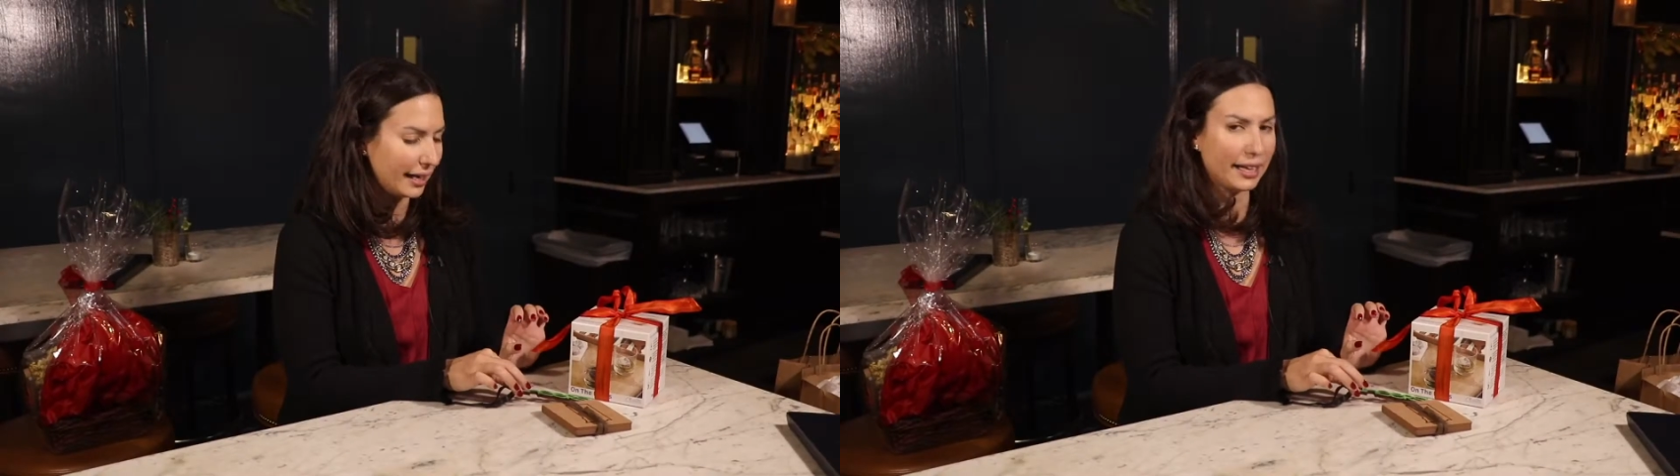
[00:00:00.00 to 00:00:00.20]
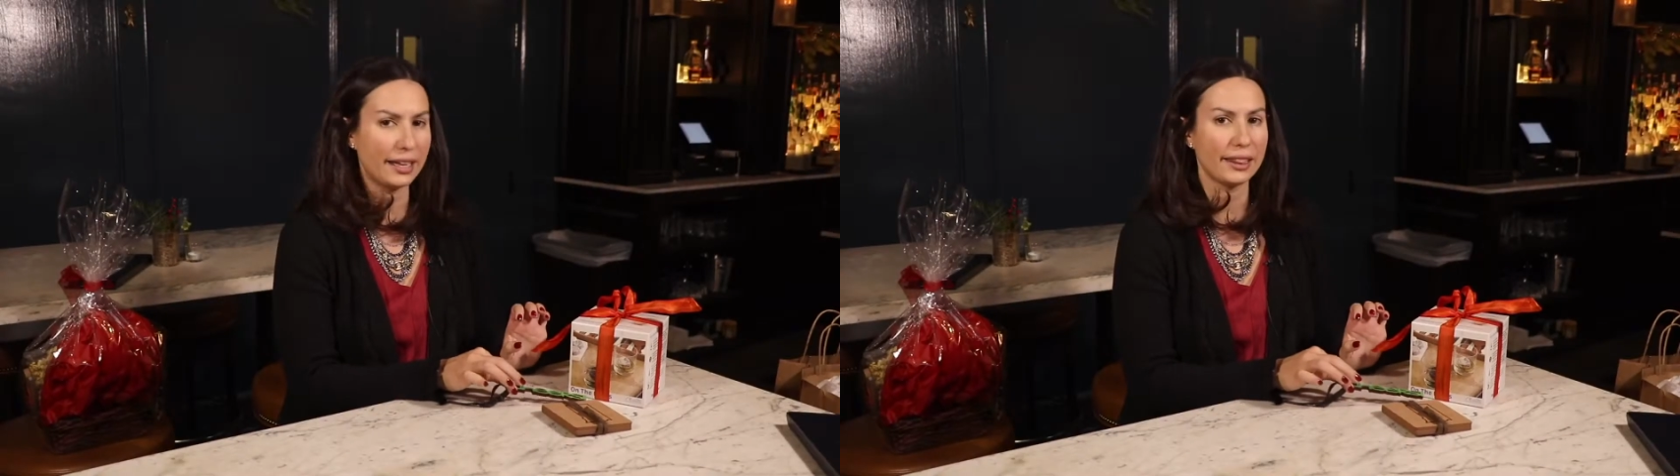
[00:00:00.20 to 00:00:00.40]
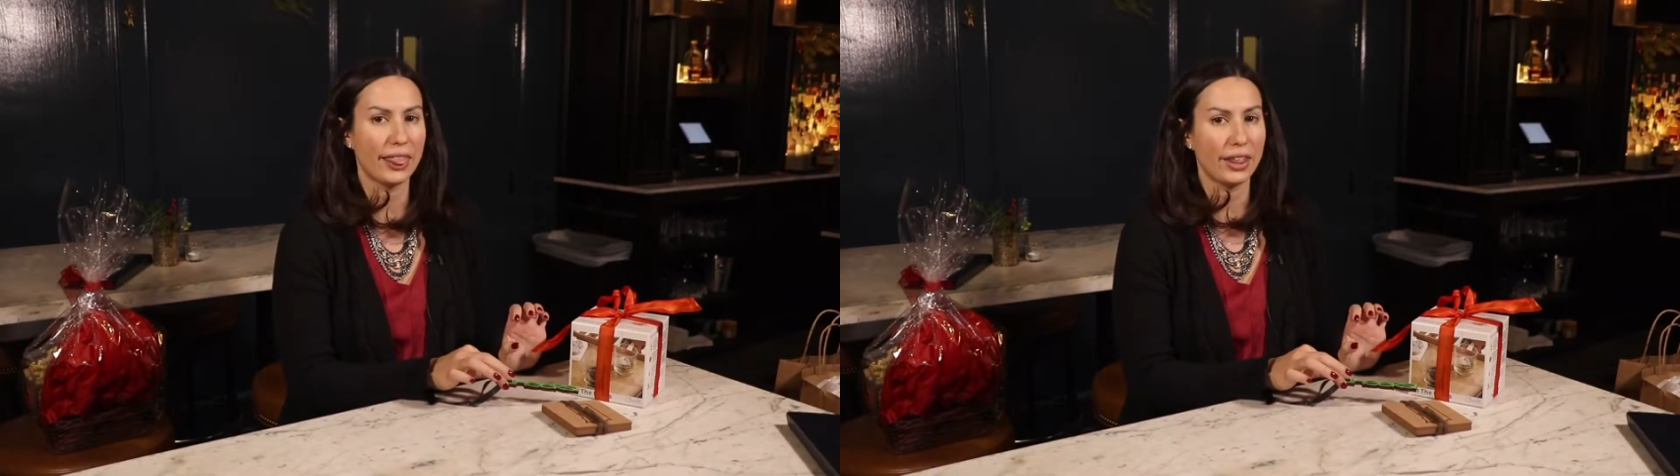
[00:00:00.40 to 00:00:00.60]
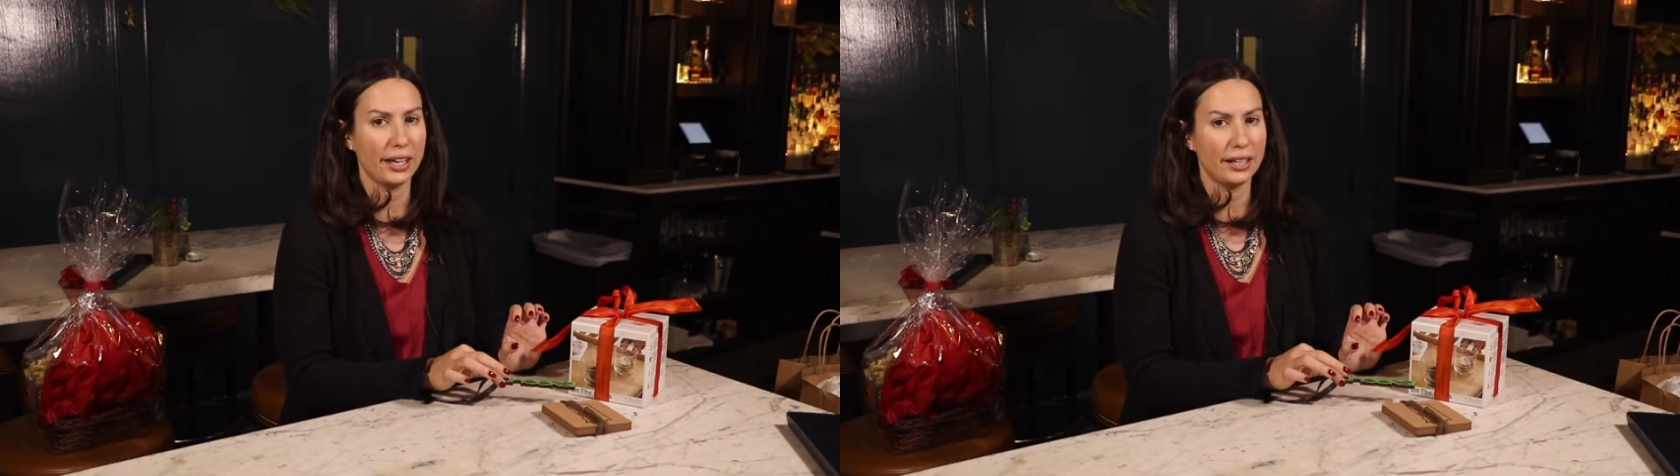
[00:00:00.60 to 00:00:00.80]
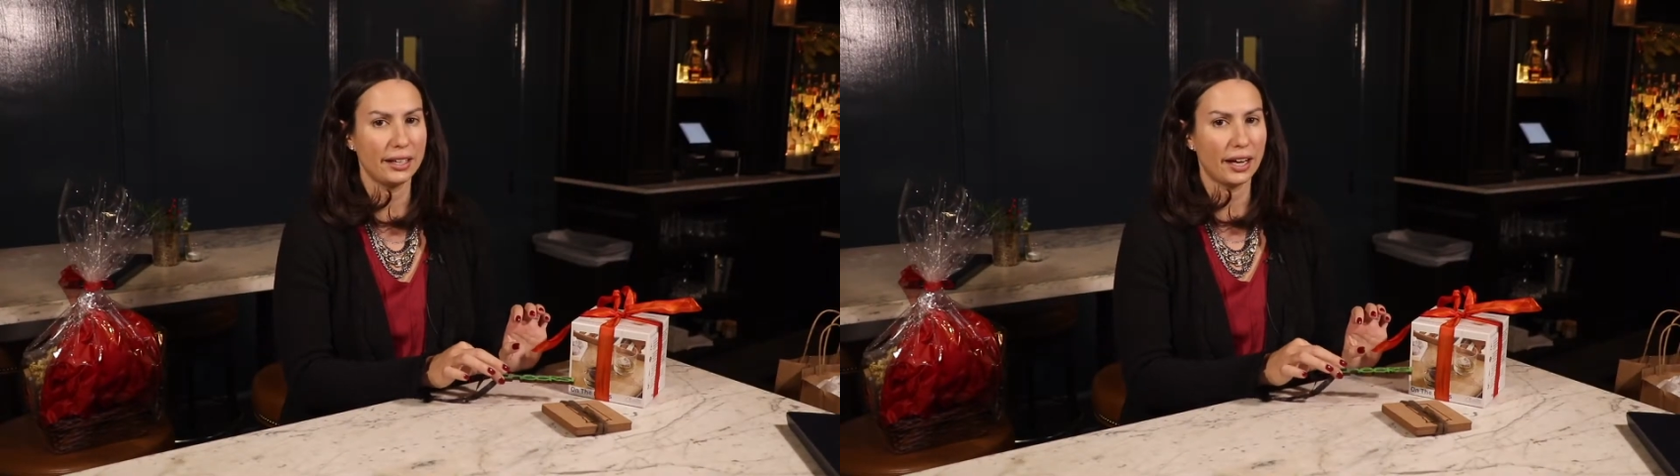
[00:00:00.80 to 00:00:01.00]
And
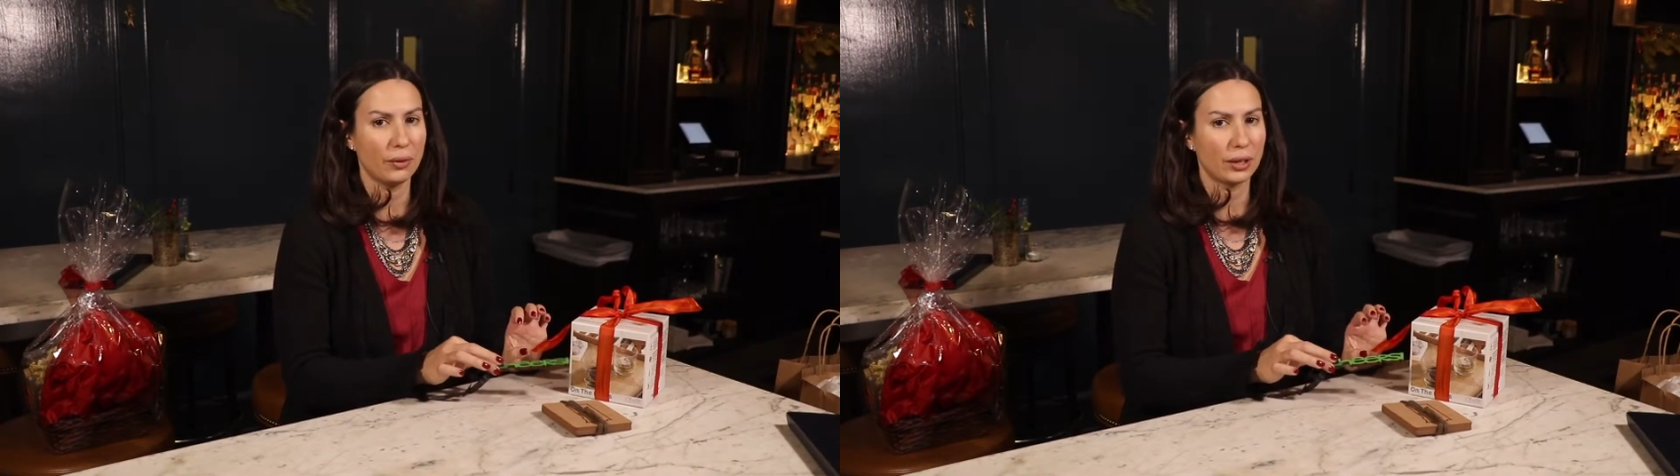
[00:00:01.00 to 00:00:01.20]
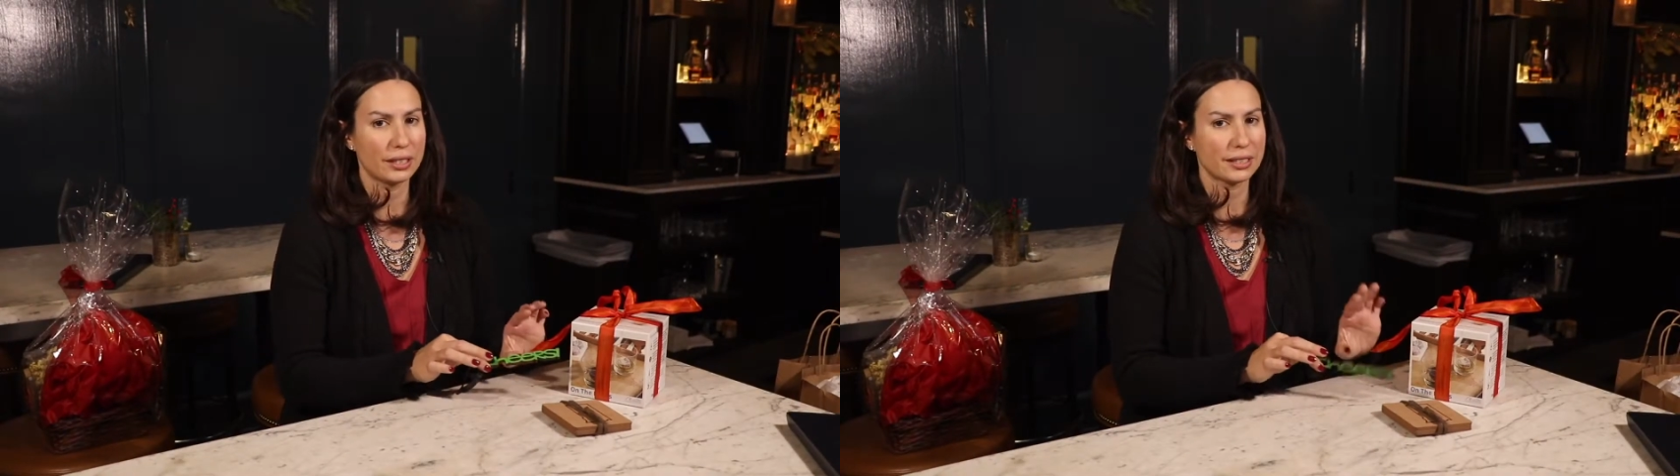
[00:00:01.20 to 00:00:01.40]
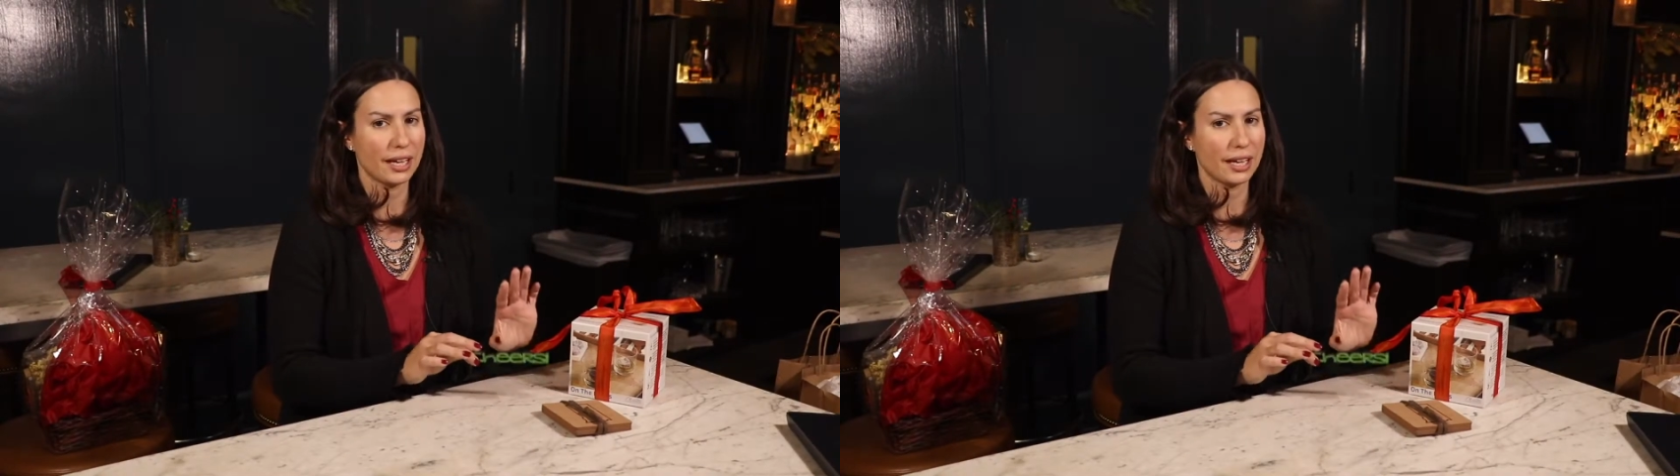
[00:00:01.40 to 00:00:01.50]
then I wanted to